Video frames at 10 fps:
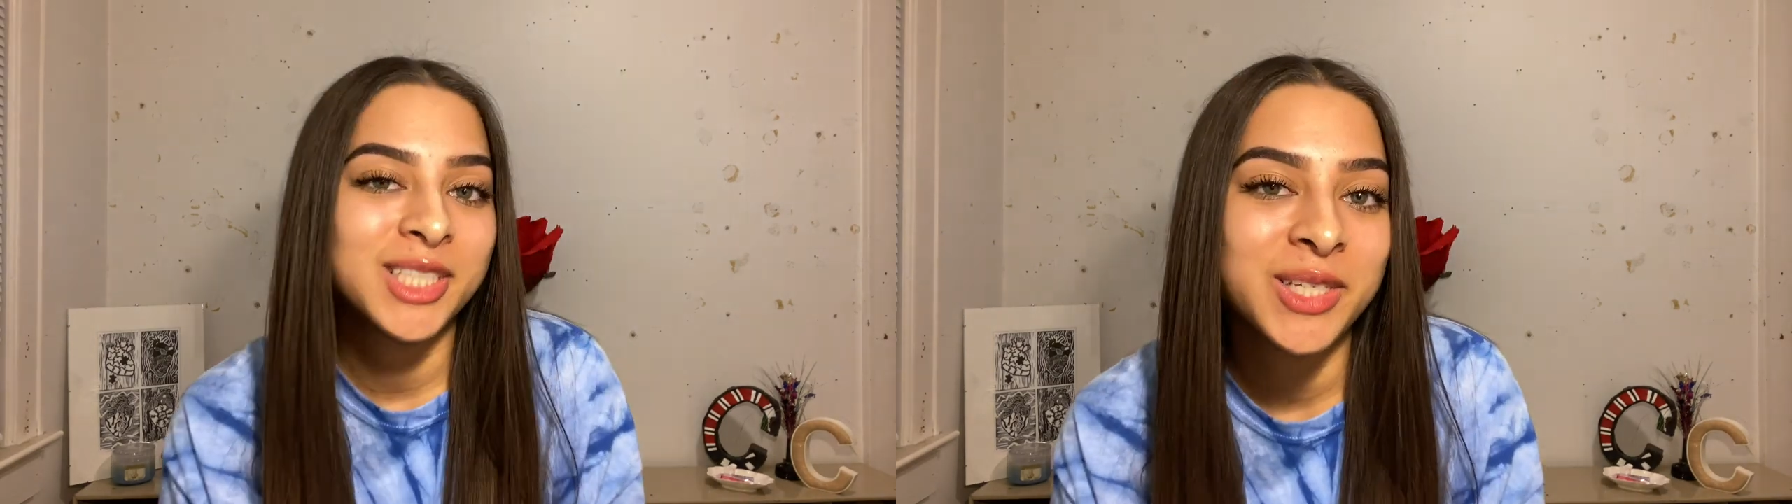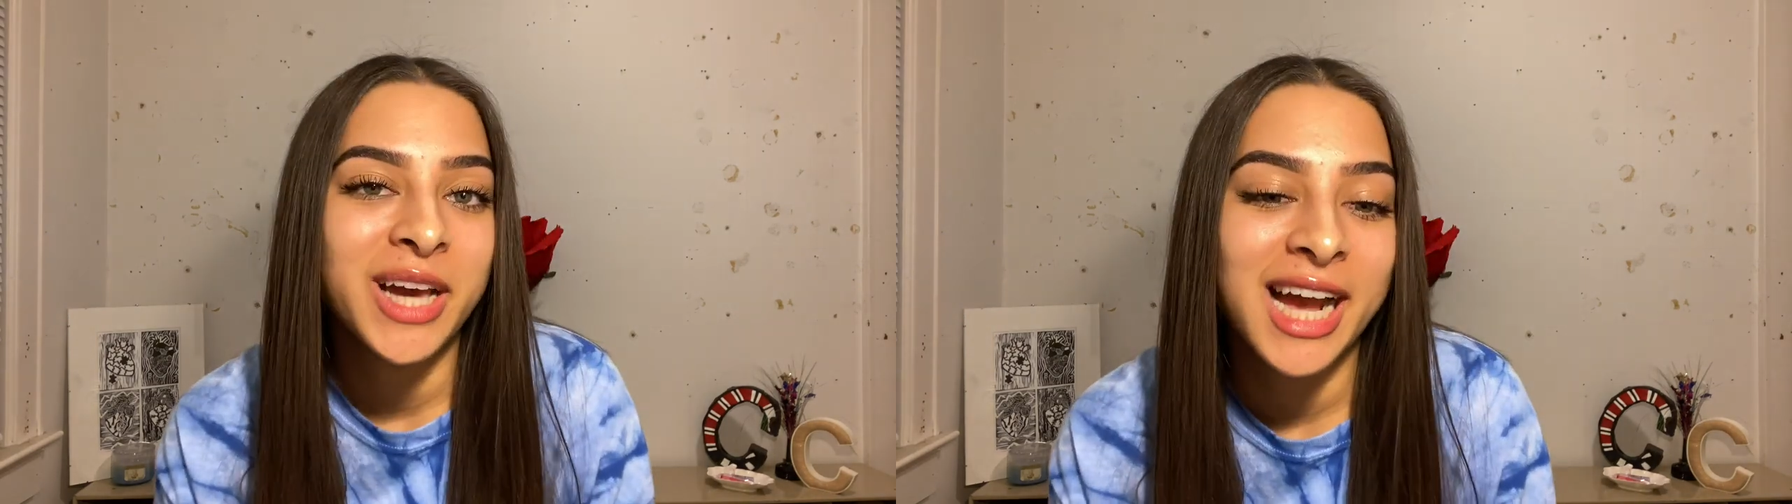
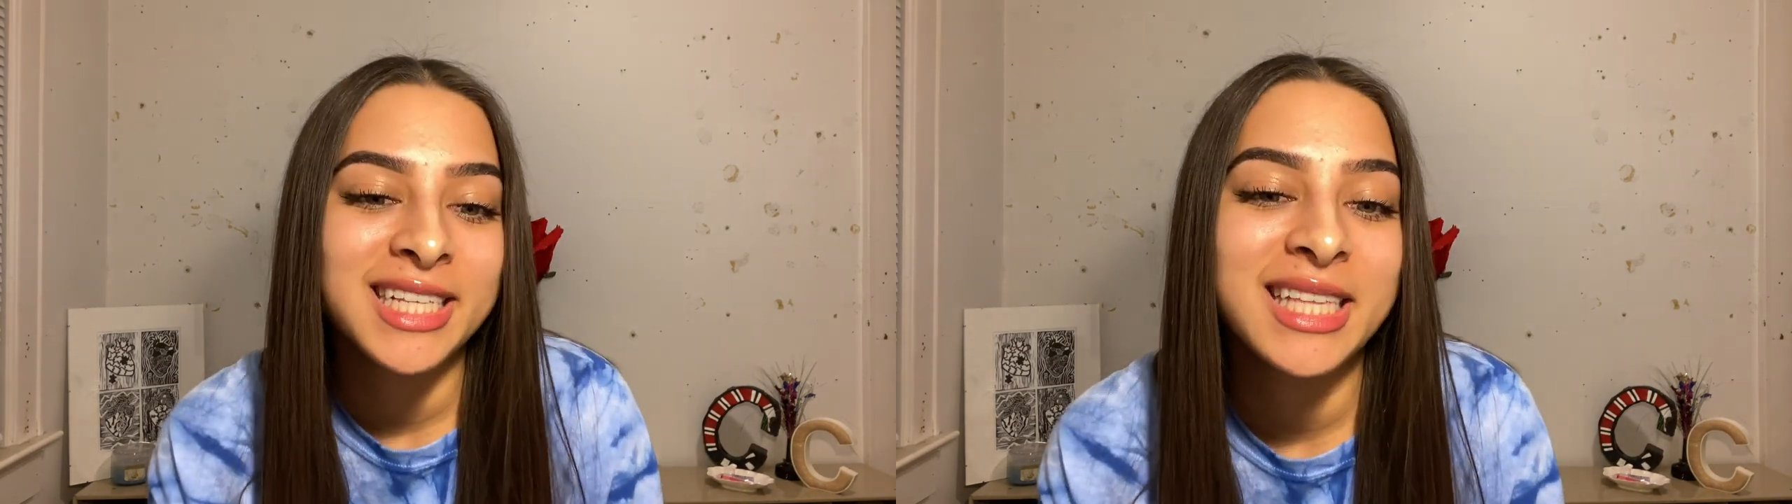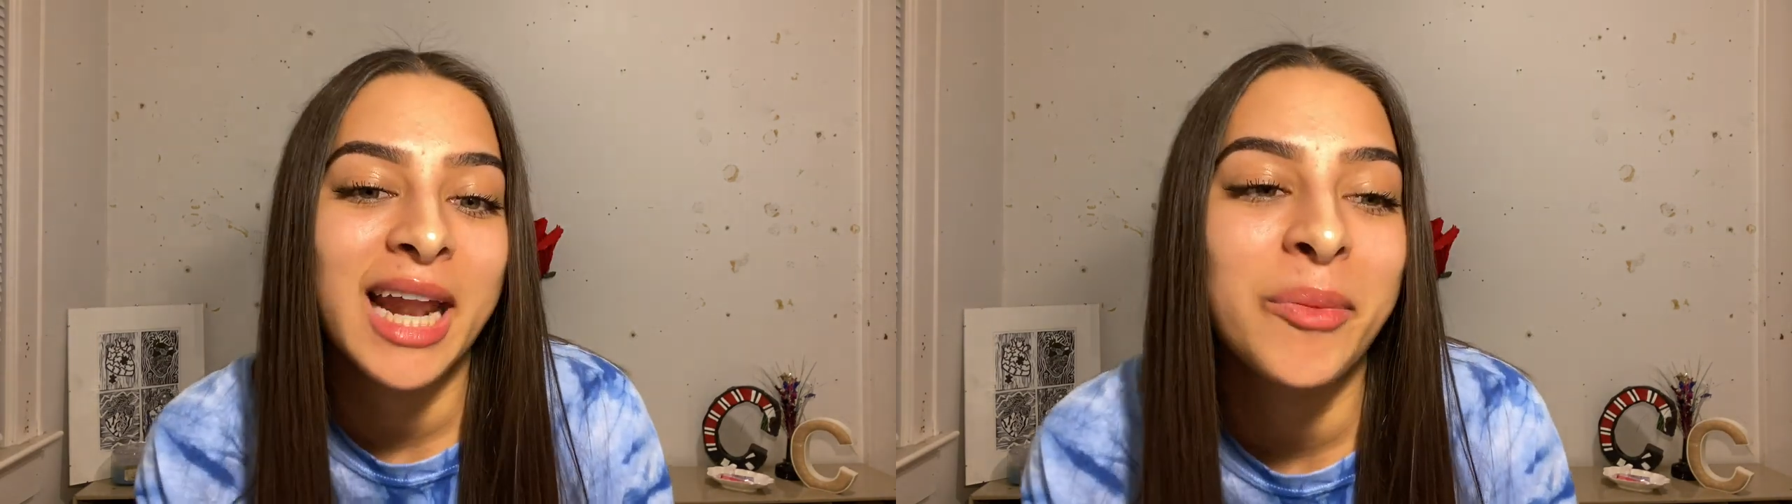to you
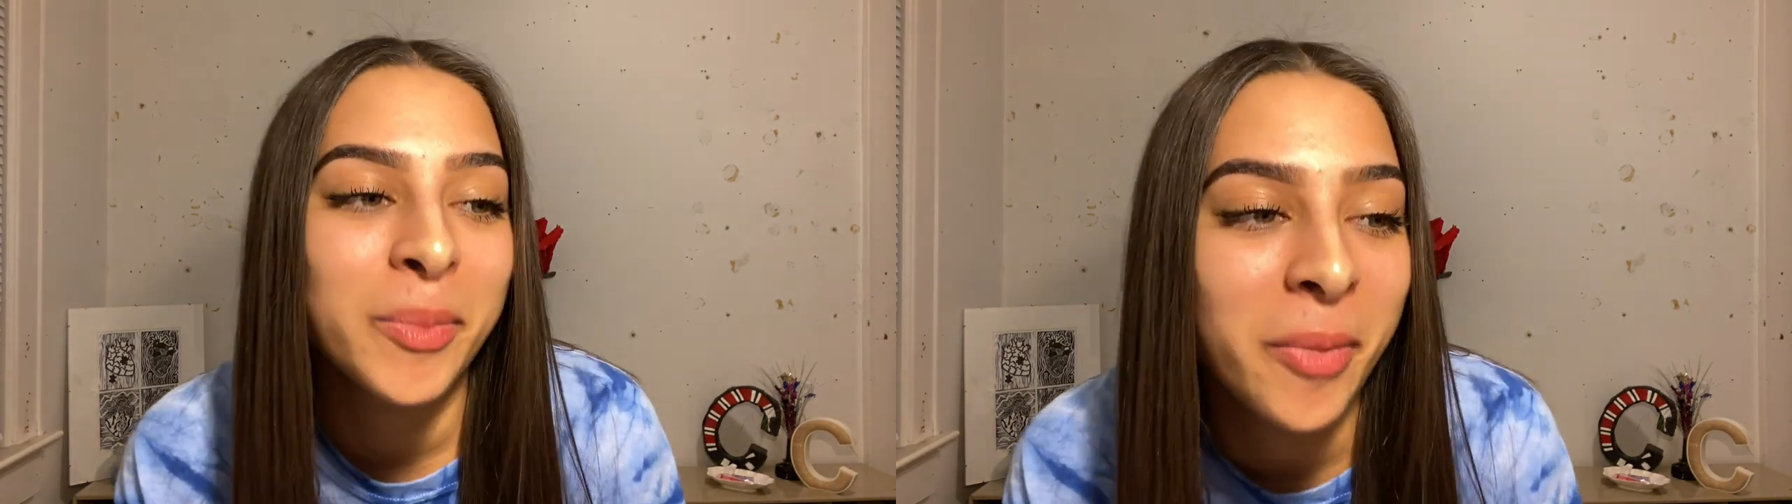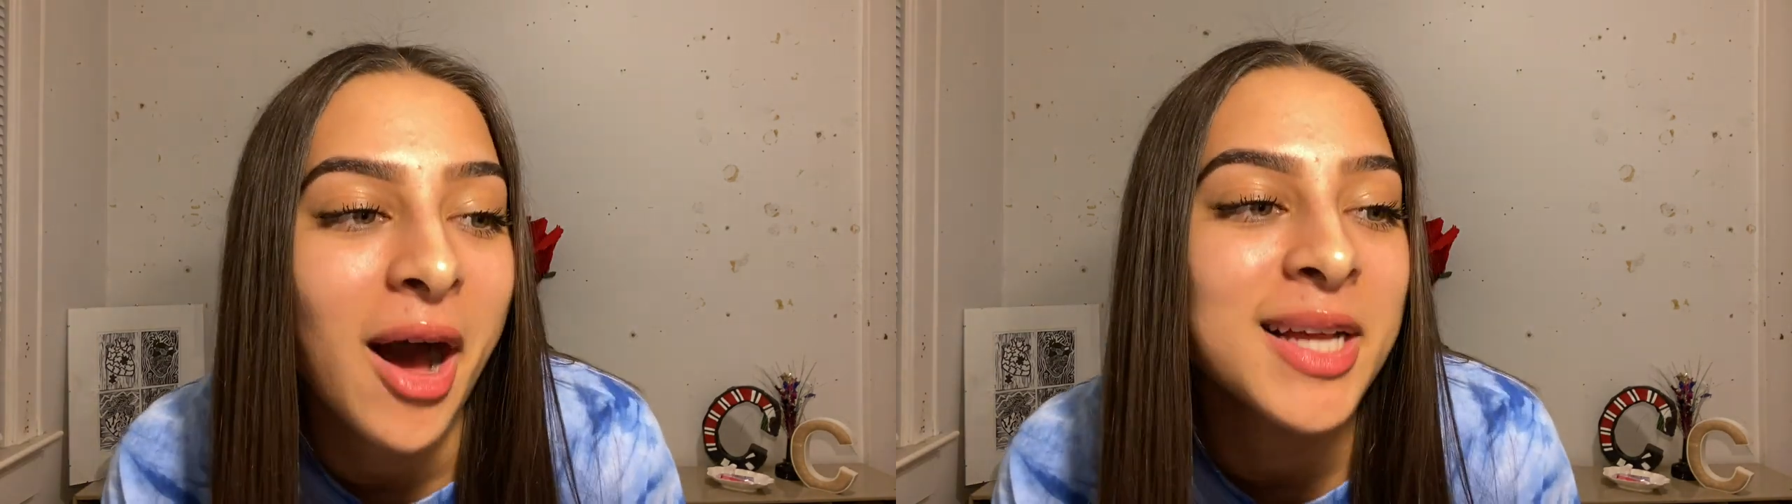guys that I
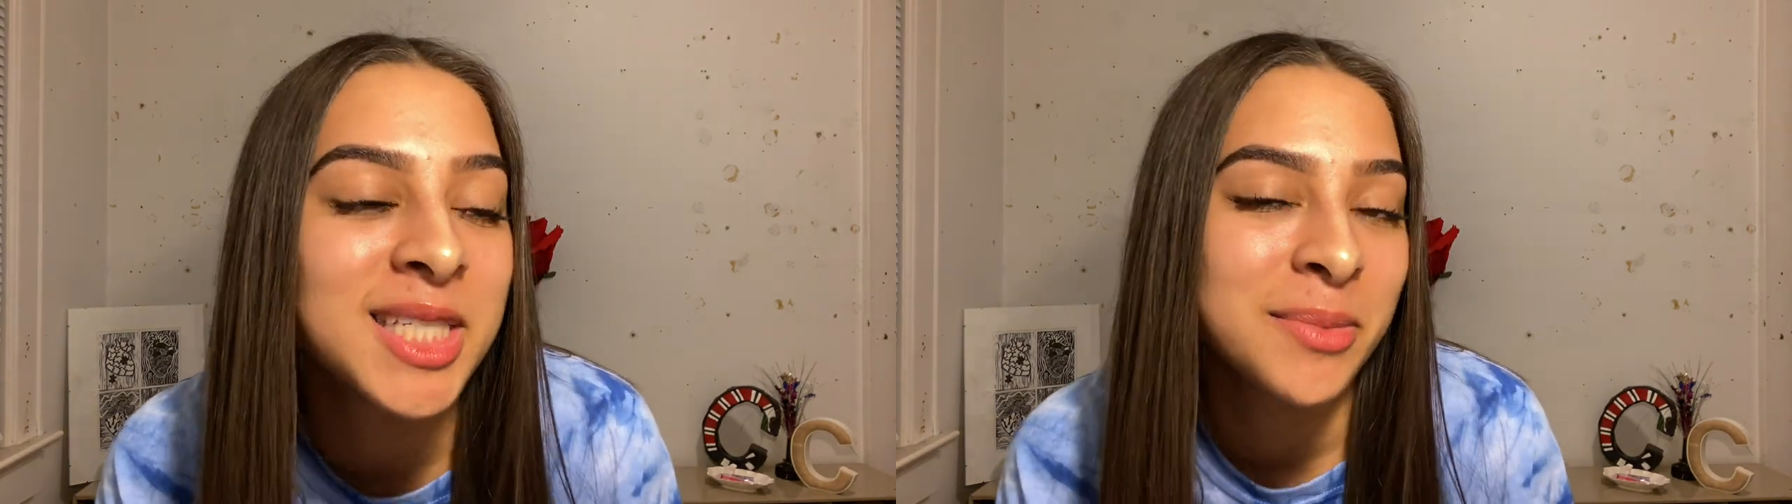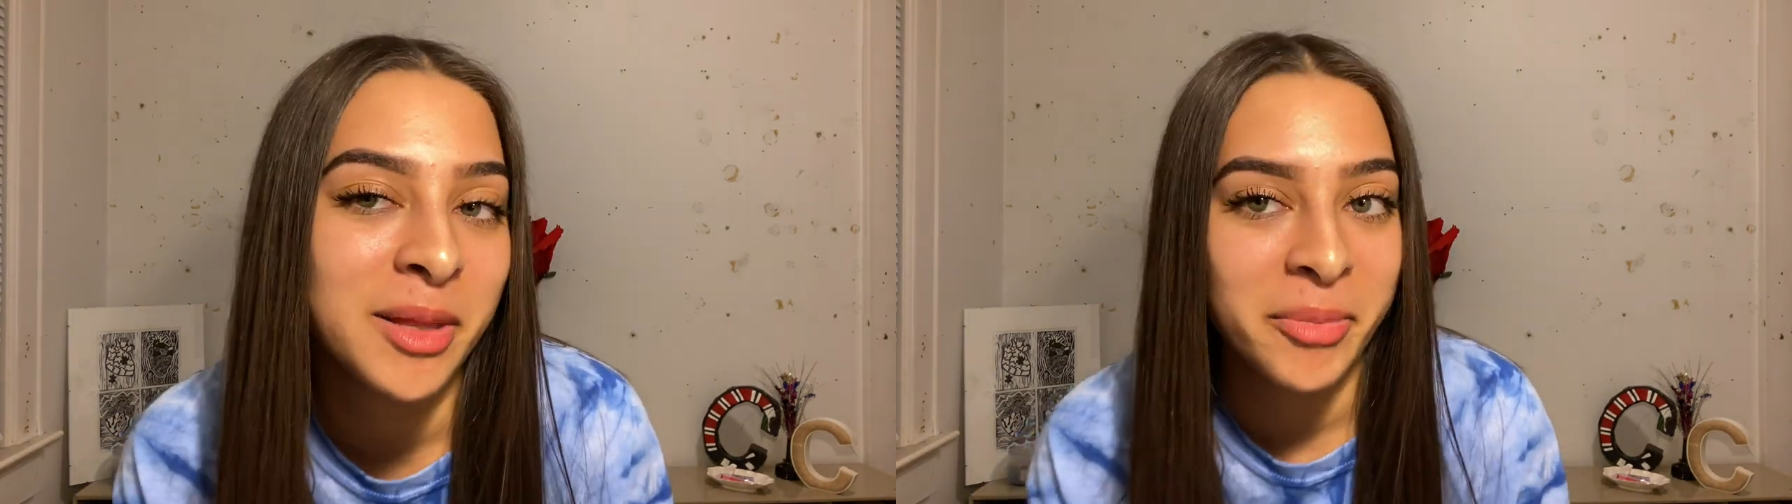would
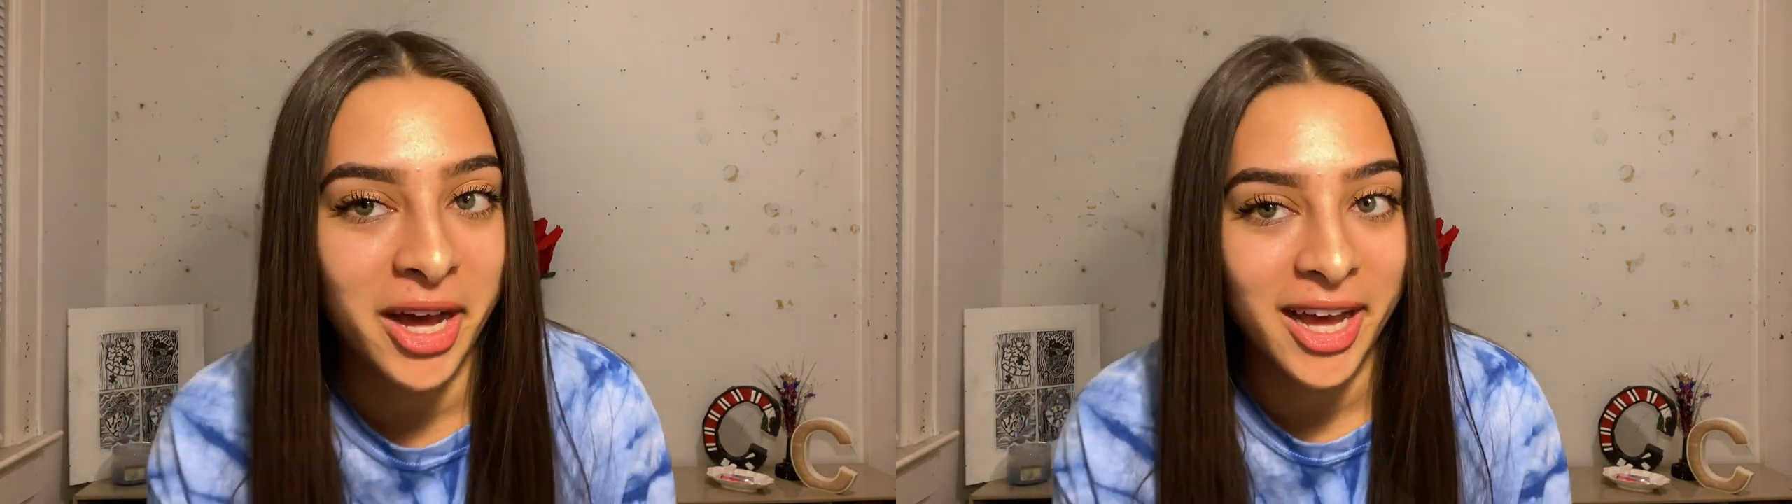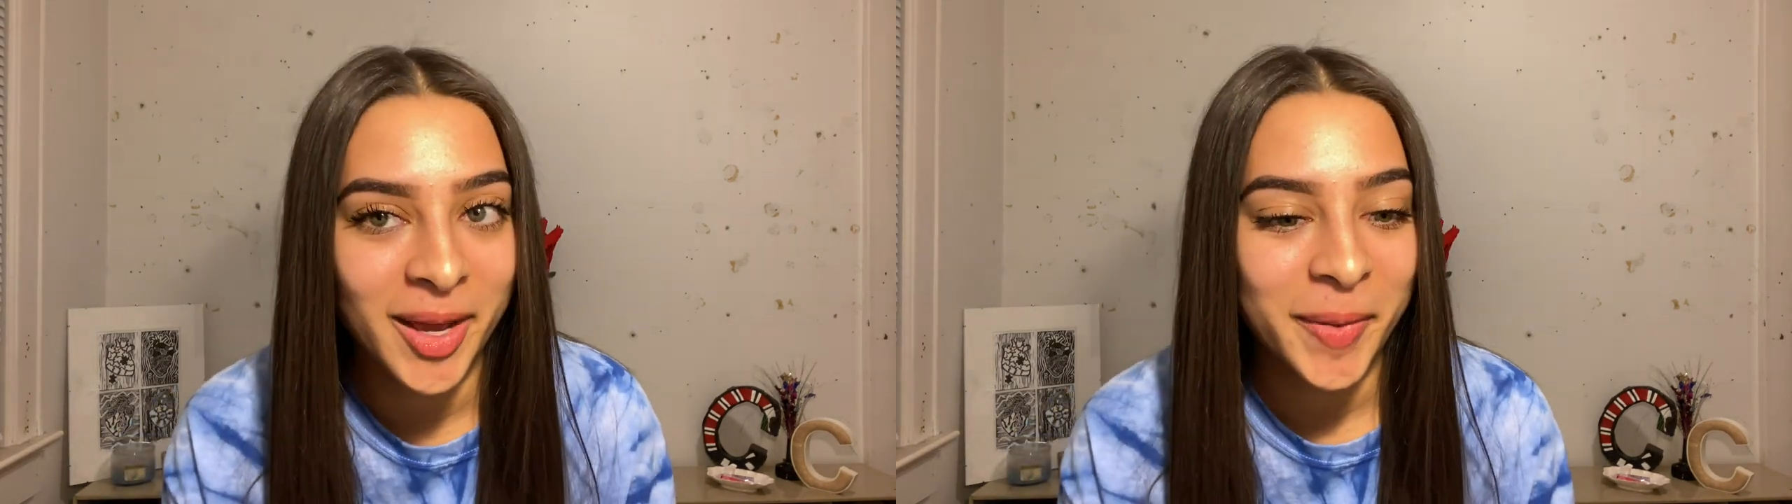possibly
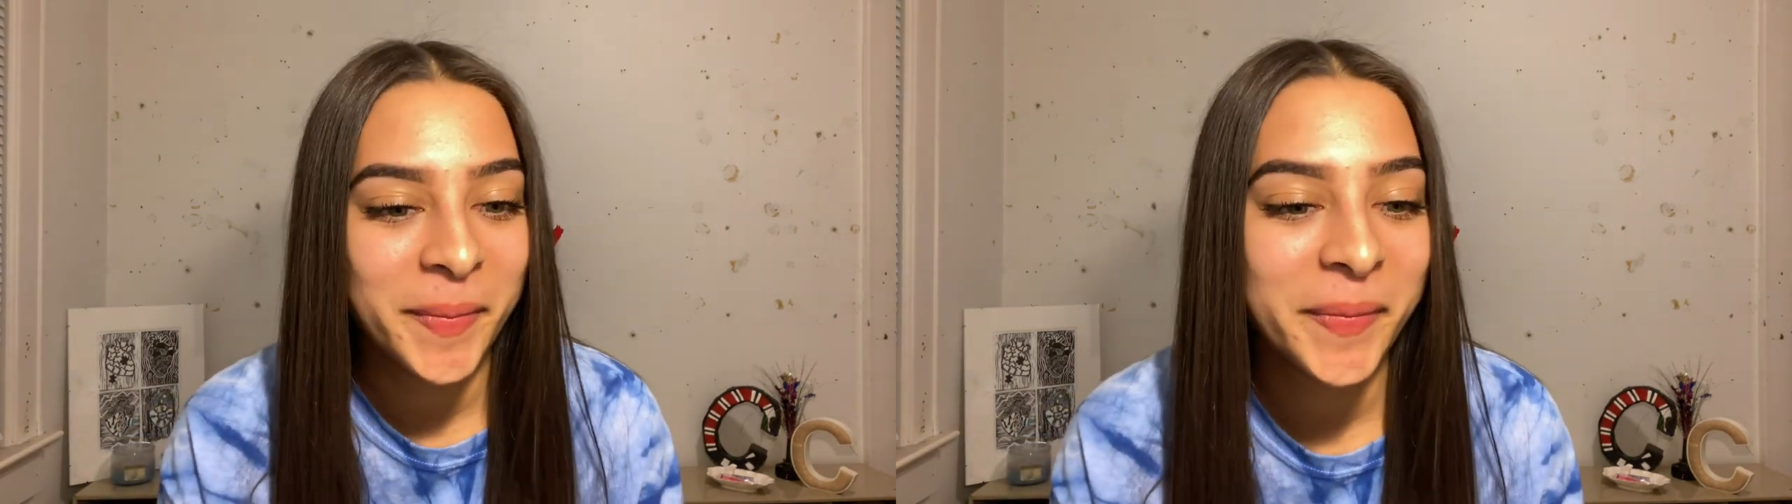buy.